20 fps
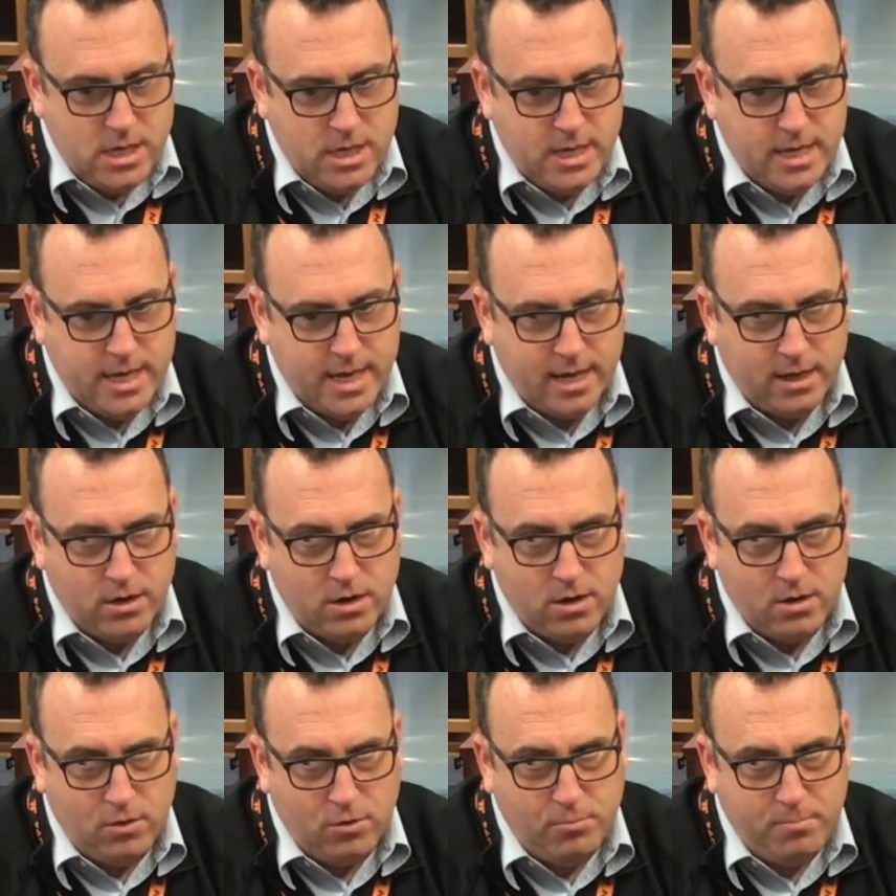He had
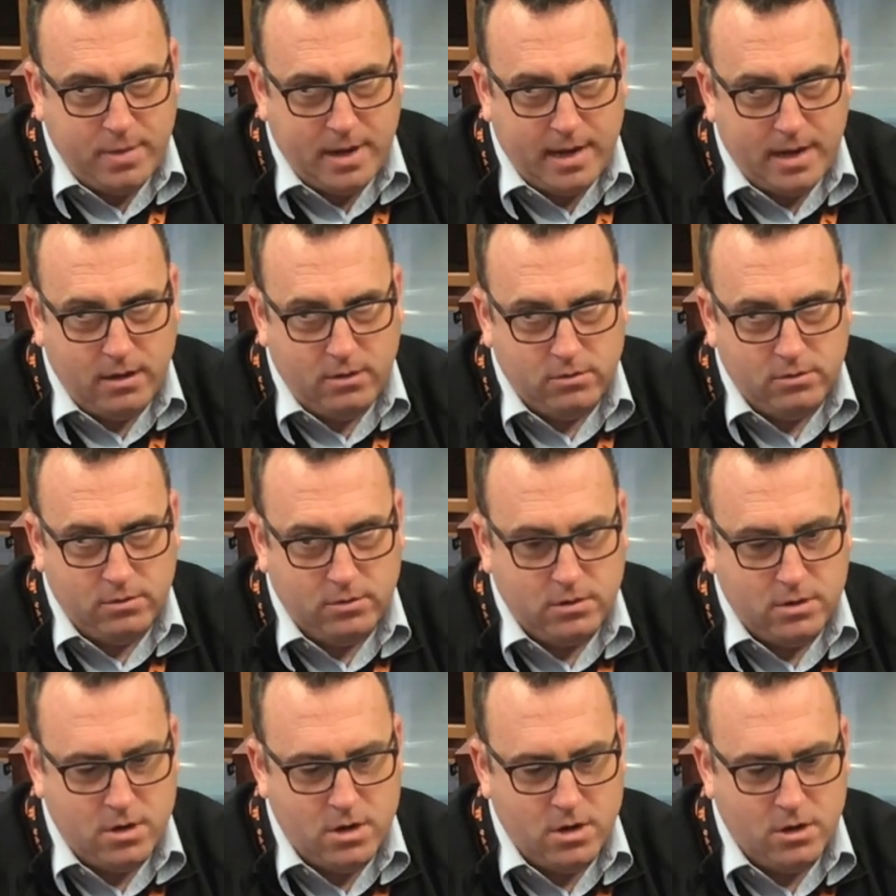no bow,
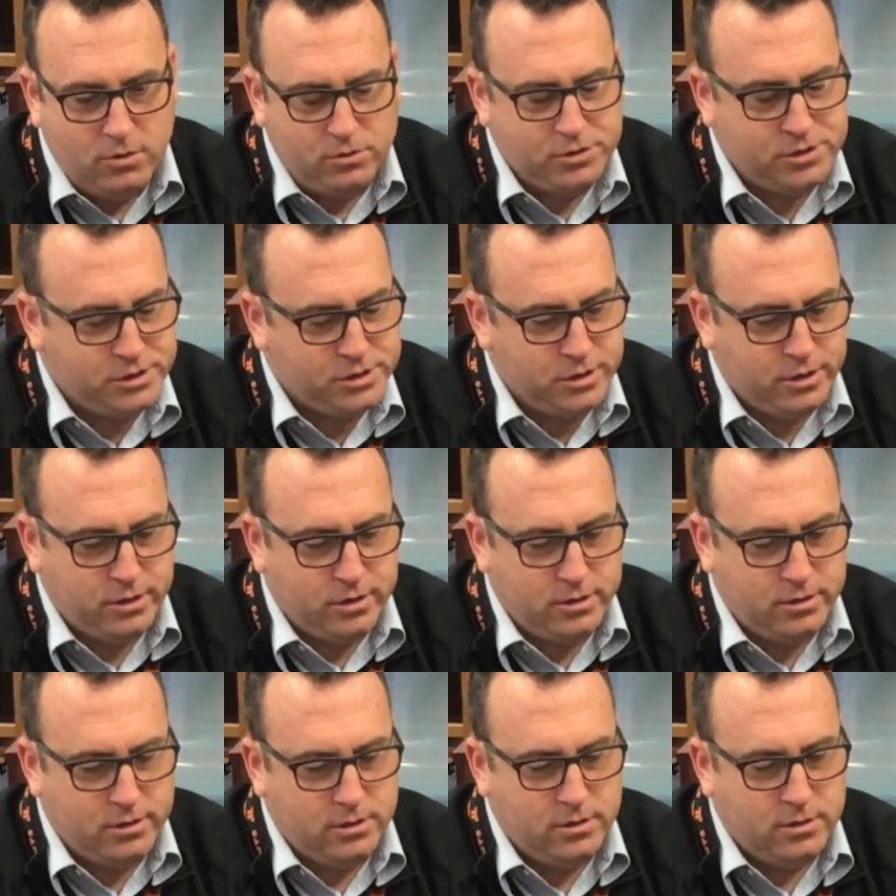no
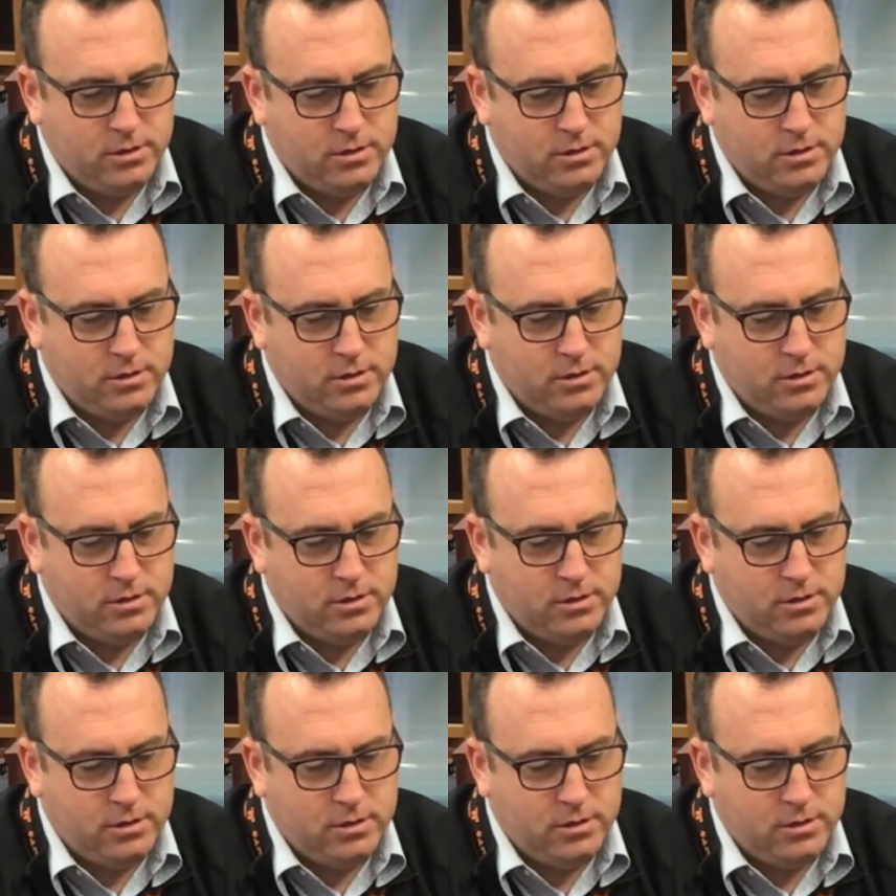stern.